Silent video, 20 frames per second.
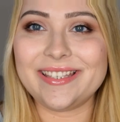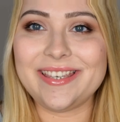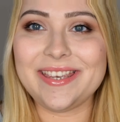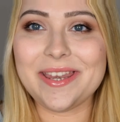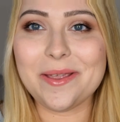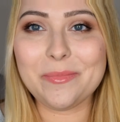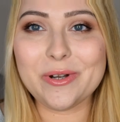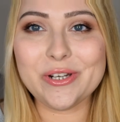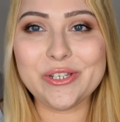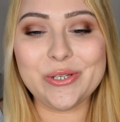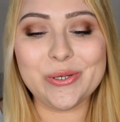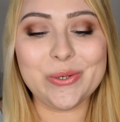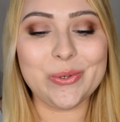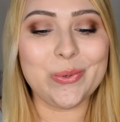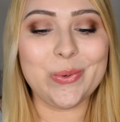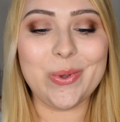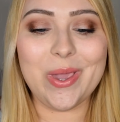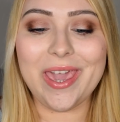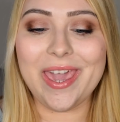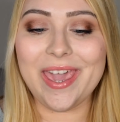Number
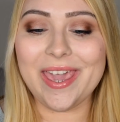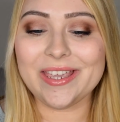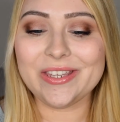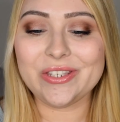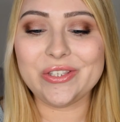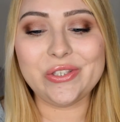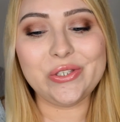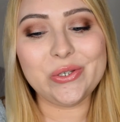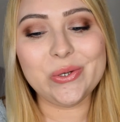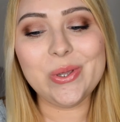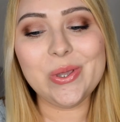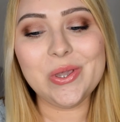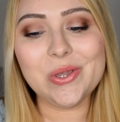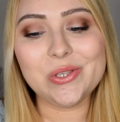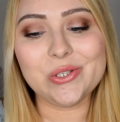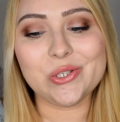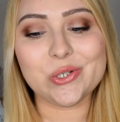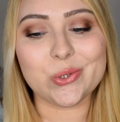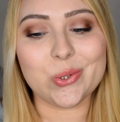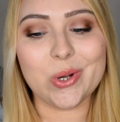2 is, do
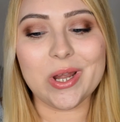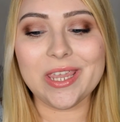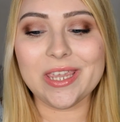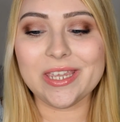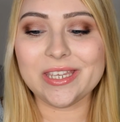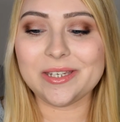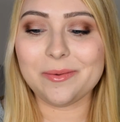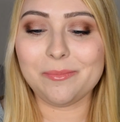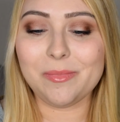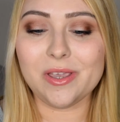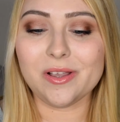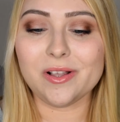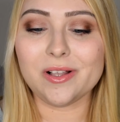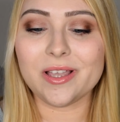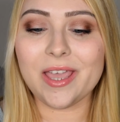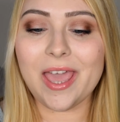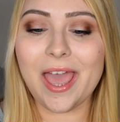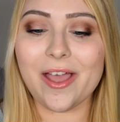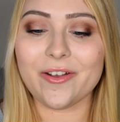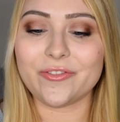you drink the
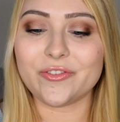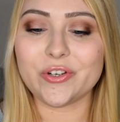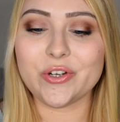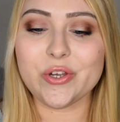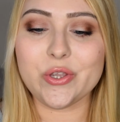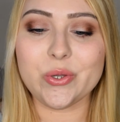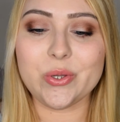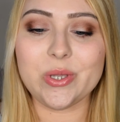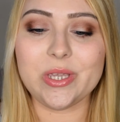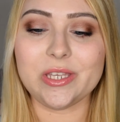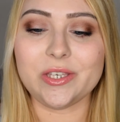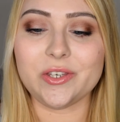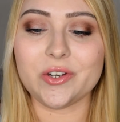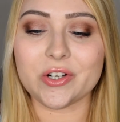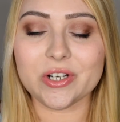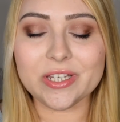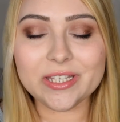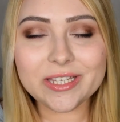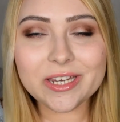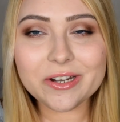milk after you eat
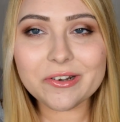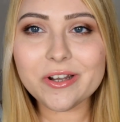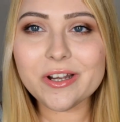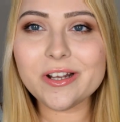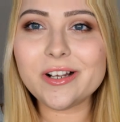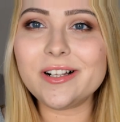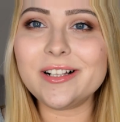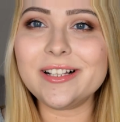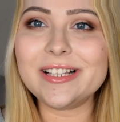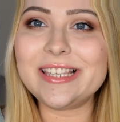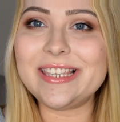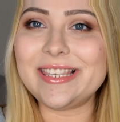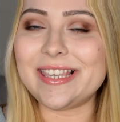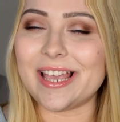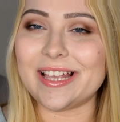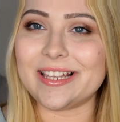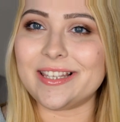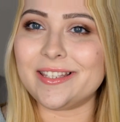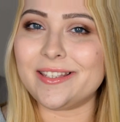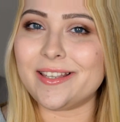your cereal?
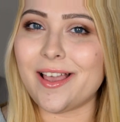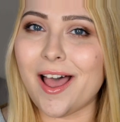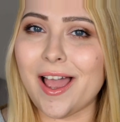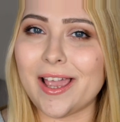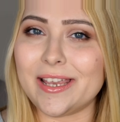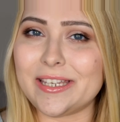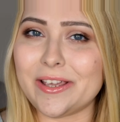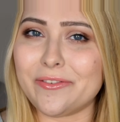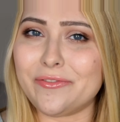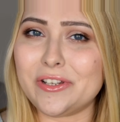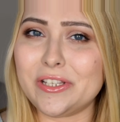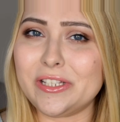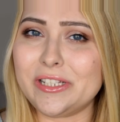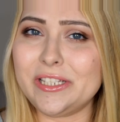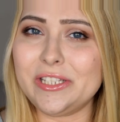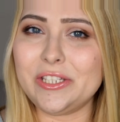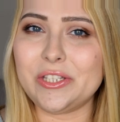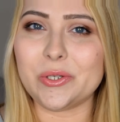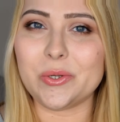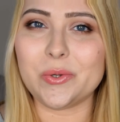Yes, I
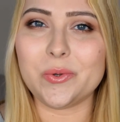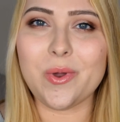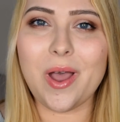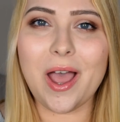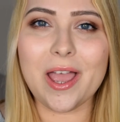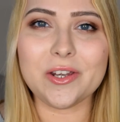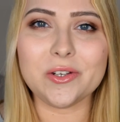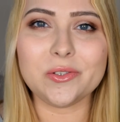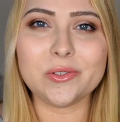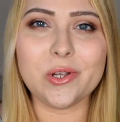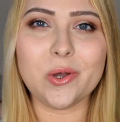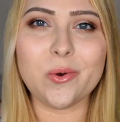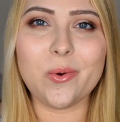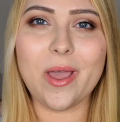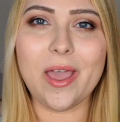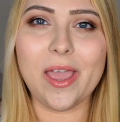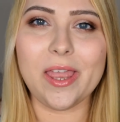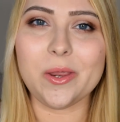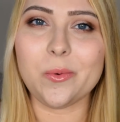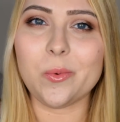definitely do. I don't
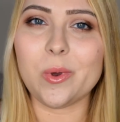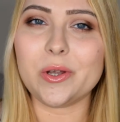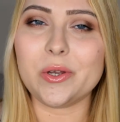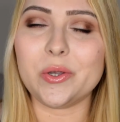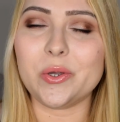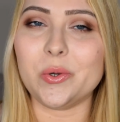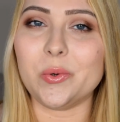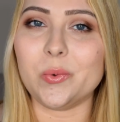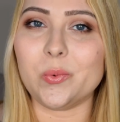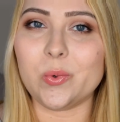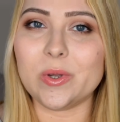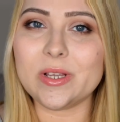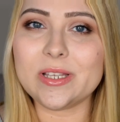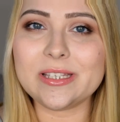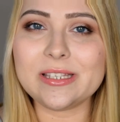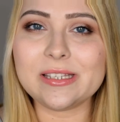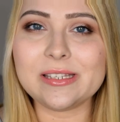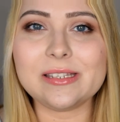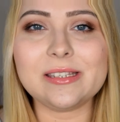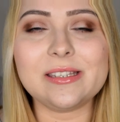know anyone who
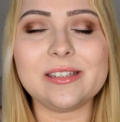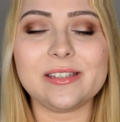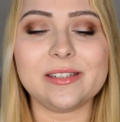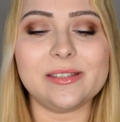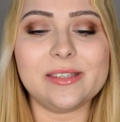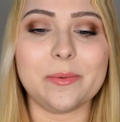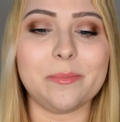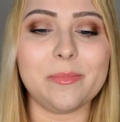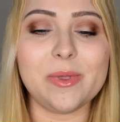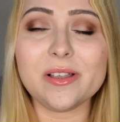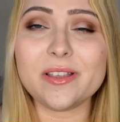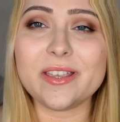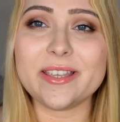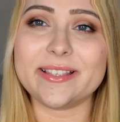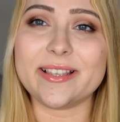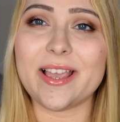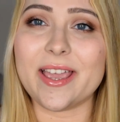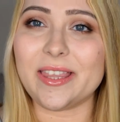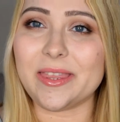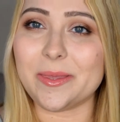wouldn't. The milk
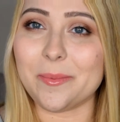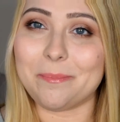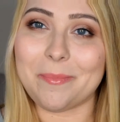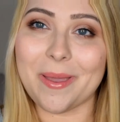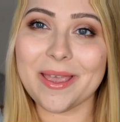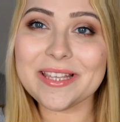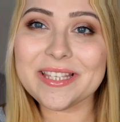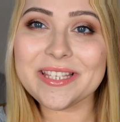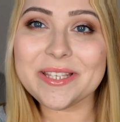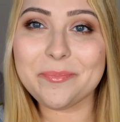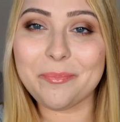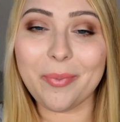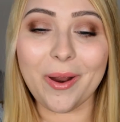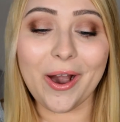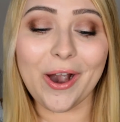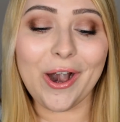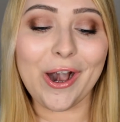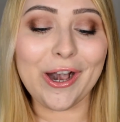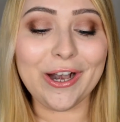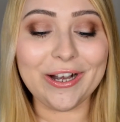is like the best
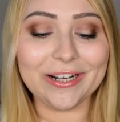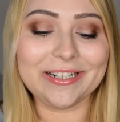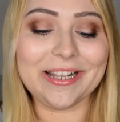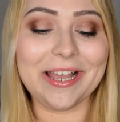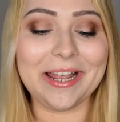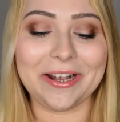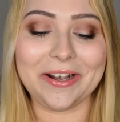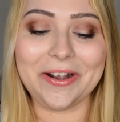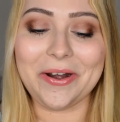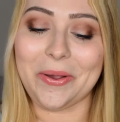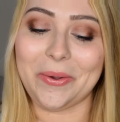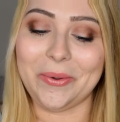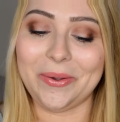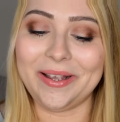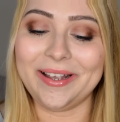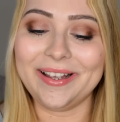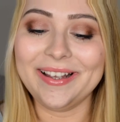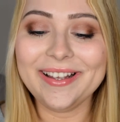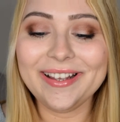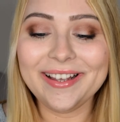part. I don't know.
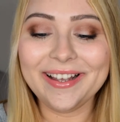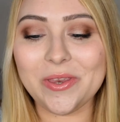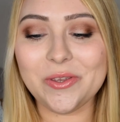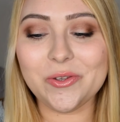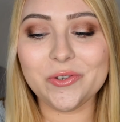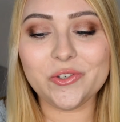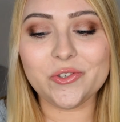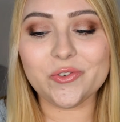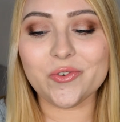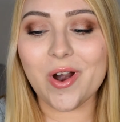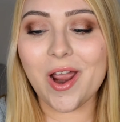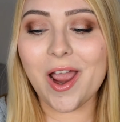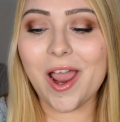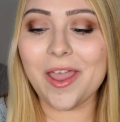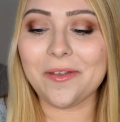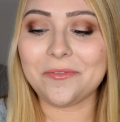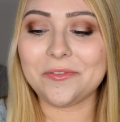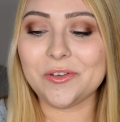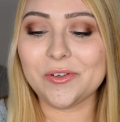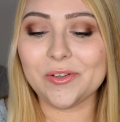When you
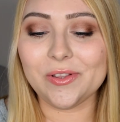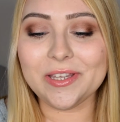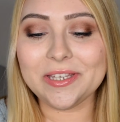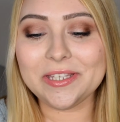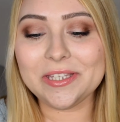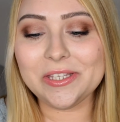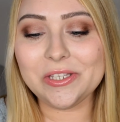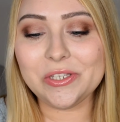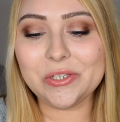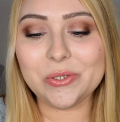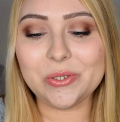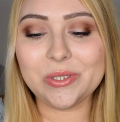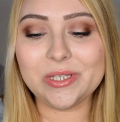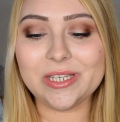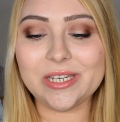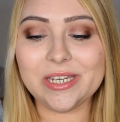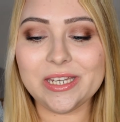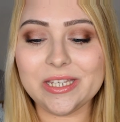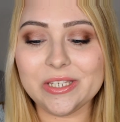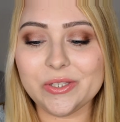drive, do you listen to
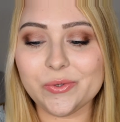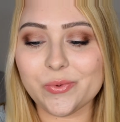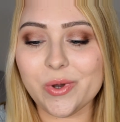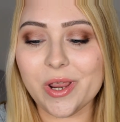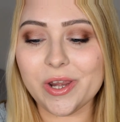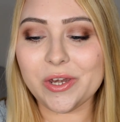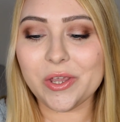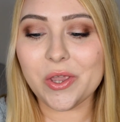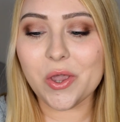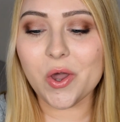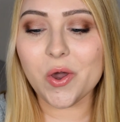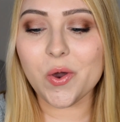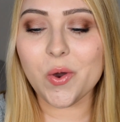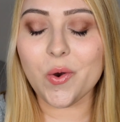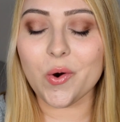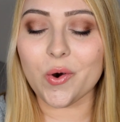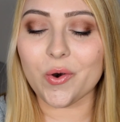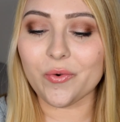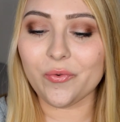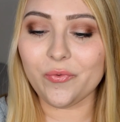CDs, radio
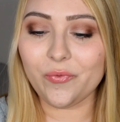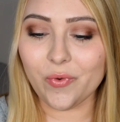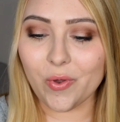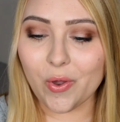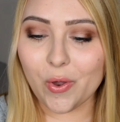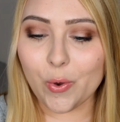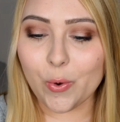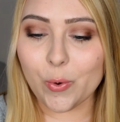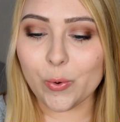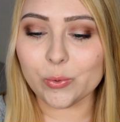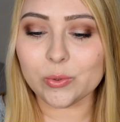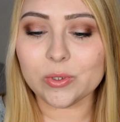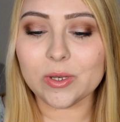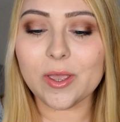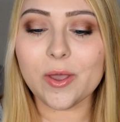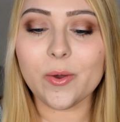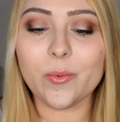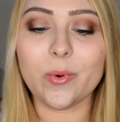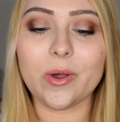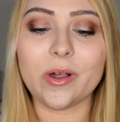or phone?
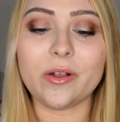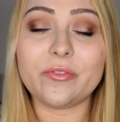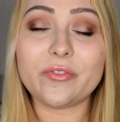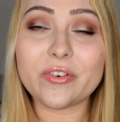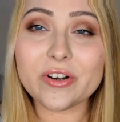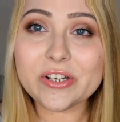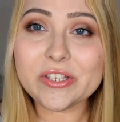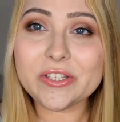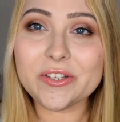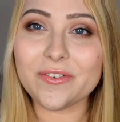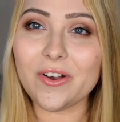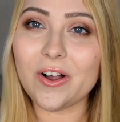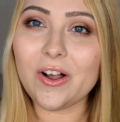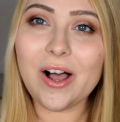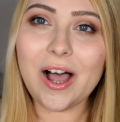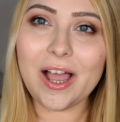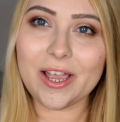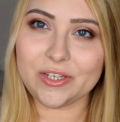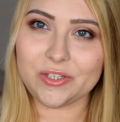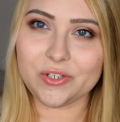Well, first of
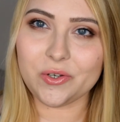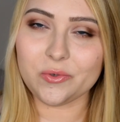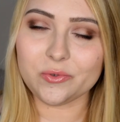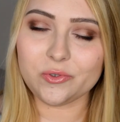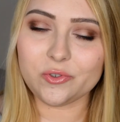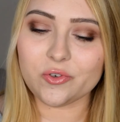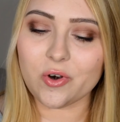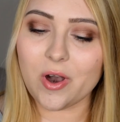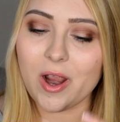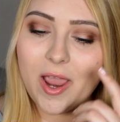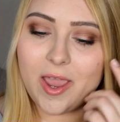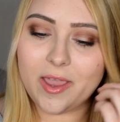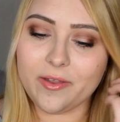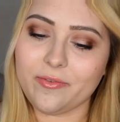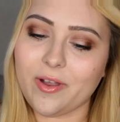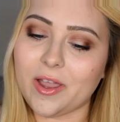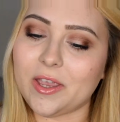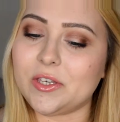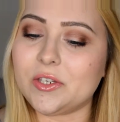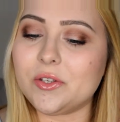all, I don't
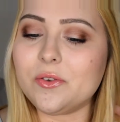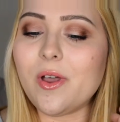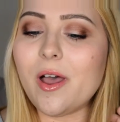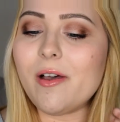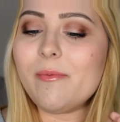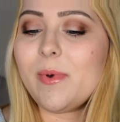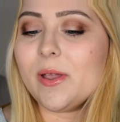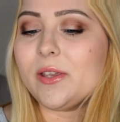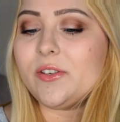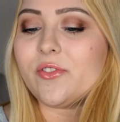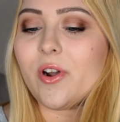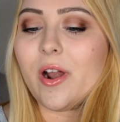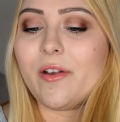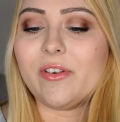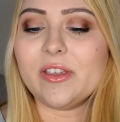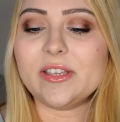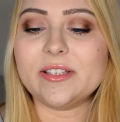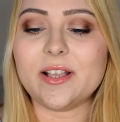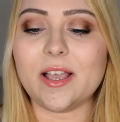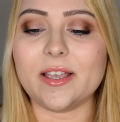drive. I do have my
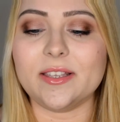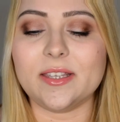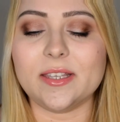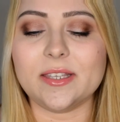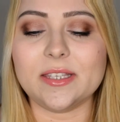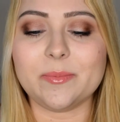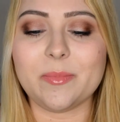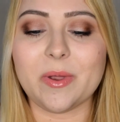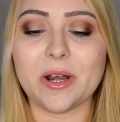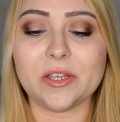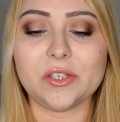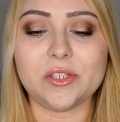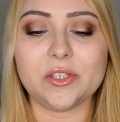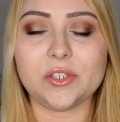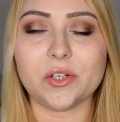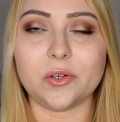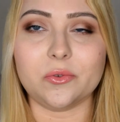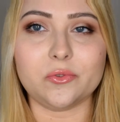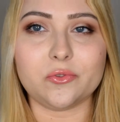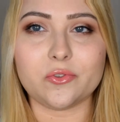driving license, but I
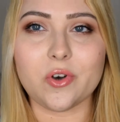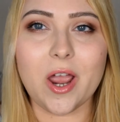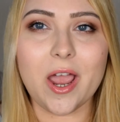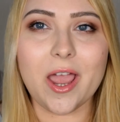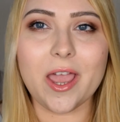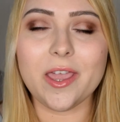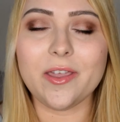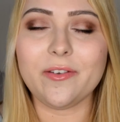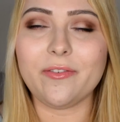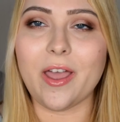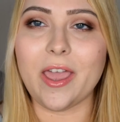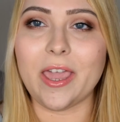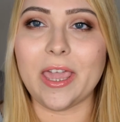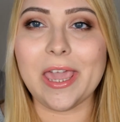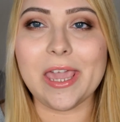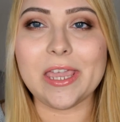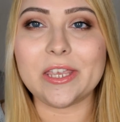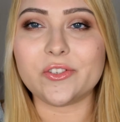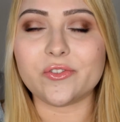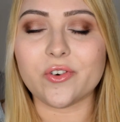don't drive. I
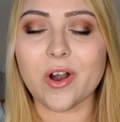hate